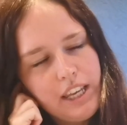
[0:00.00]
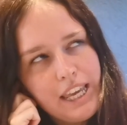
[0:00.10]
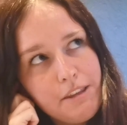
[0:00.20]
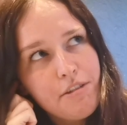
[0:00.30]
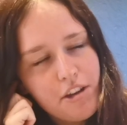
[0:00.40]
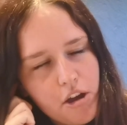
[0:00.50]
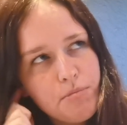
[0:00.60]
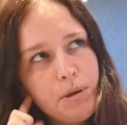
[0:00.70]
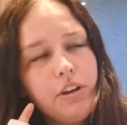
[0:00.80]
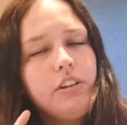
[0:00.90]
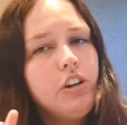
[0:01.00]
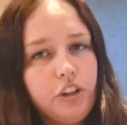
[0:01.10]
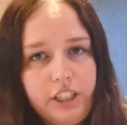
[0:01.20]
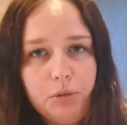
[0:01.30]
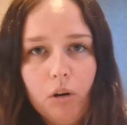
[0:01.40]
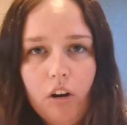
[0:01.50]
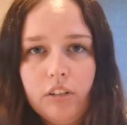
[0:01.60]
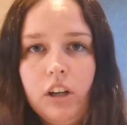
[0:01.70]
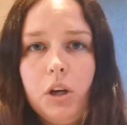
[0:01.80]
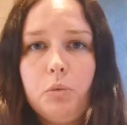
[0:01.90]
Ethiopian honey
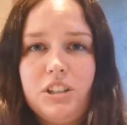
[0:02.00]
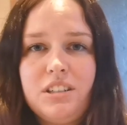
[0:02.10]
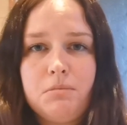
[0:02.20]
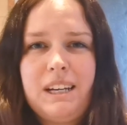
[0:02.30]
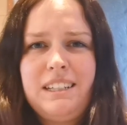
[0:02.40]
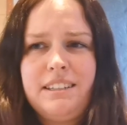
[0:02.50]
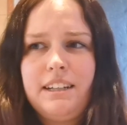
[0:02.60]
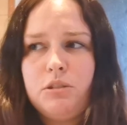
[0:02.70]
one, which is amazing.